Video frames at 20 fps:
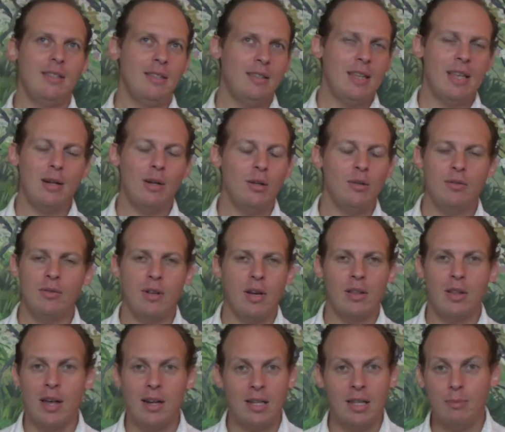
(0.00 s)
a
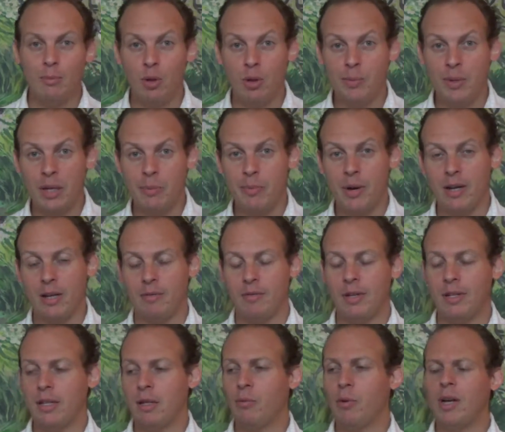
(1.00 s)
lot of them don't make money,
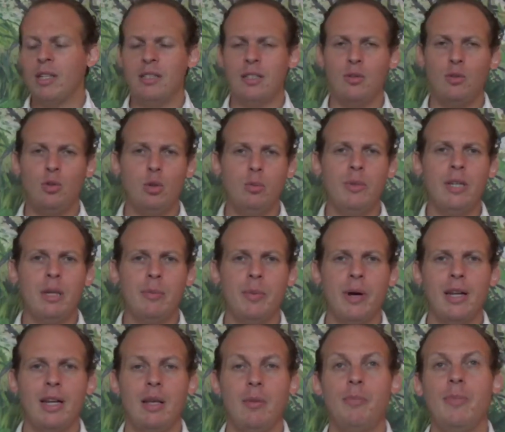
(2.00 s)
right? The ones that do make
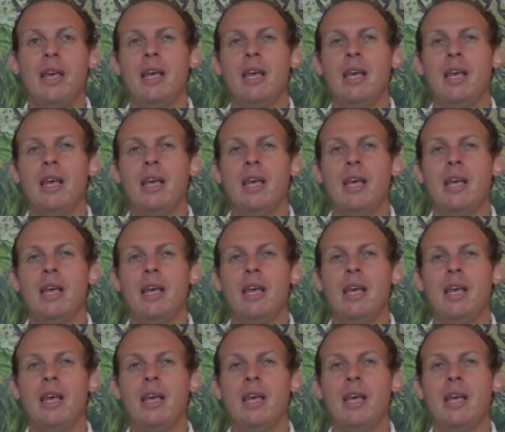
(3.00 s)
money